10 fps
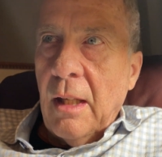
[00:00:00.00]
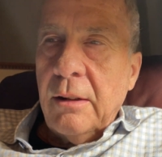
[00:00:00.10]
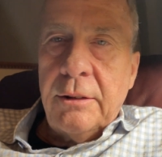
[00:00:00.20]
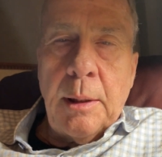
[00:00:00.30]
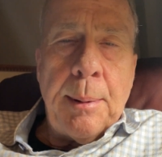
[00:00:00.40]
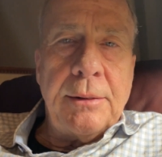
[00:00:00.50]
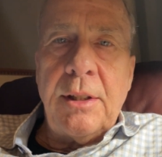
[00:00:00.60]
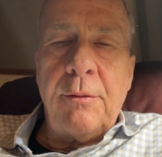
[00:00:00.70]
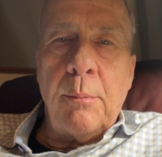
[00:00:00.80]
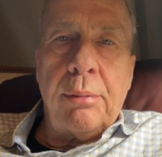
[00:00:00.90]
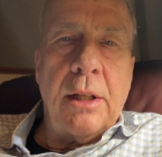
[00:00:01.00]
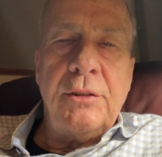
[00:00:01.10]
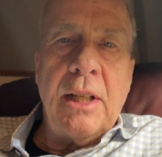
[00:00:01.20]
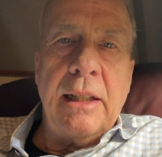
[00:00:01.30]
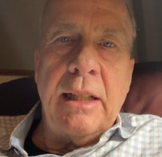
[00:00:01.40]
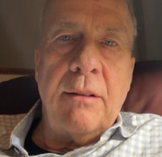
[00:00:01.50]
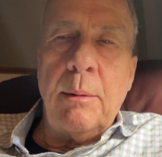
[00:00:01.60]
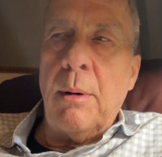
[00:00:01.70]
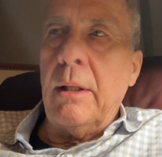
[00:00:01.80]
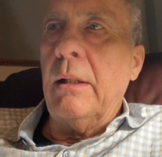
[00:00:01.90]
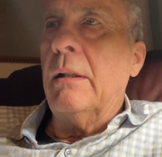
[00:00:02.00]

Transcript: cheap has a different price tag to everybody.